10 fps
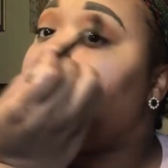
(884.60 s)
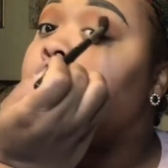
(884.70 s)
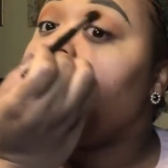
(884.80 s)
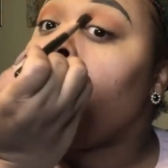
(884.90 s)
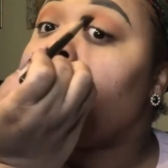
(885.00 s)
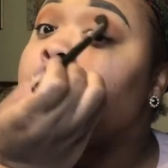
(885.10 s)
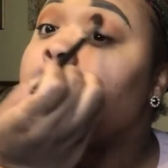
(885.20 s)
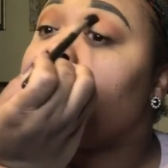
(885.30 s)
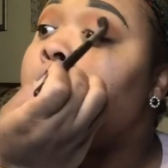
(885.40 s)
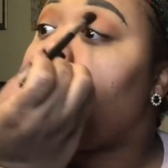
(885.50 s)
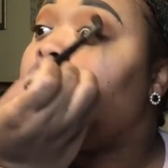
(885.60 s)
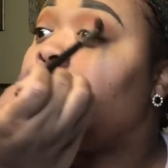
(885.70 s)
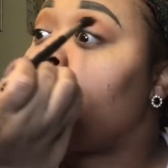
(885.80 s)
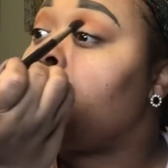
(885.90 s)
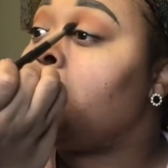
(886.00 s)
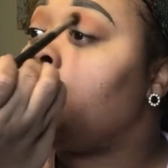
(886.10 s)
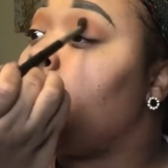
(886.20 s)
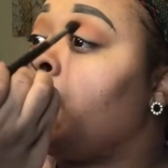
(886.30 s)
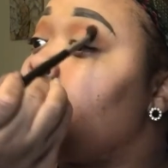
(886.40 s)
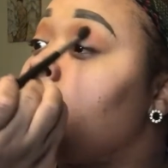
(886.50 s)
yeah, that's what I have to deal
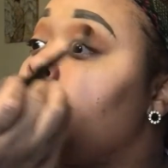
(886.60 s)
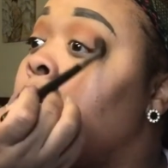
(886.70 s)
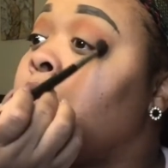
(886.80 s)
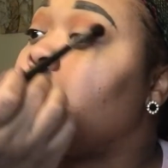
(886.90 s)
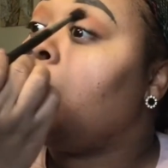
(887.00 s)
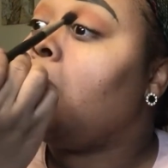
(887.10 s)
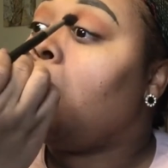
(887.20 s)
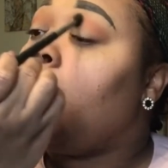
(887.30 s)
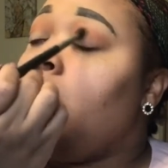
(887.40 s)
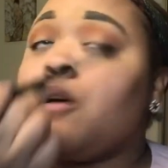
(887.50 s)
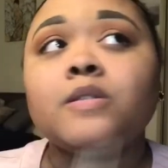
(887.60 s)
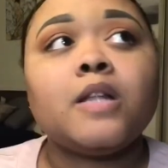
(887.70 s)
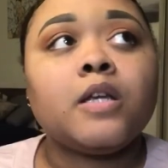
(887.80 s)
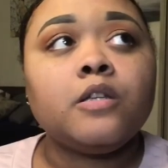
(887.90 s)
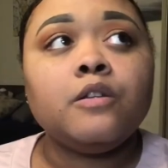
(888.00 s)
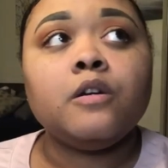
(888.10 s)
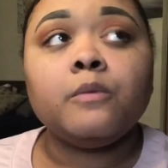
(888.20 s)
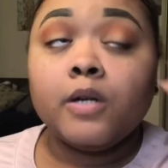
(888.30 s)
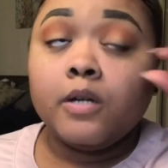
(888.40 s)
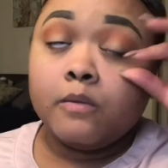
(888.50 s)
with. So I was like, you know
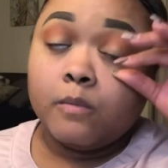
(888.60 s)
what?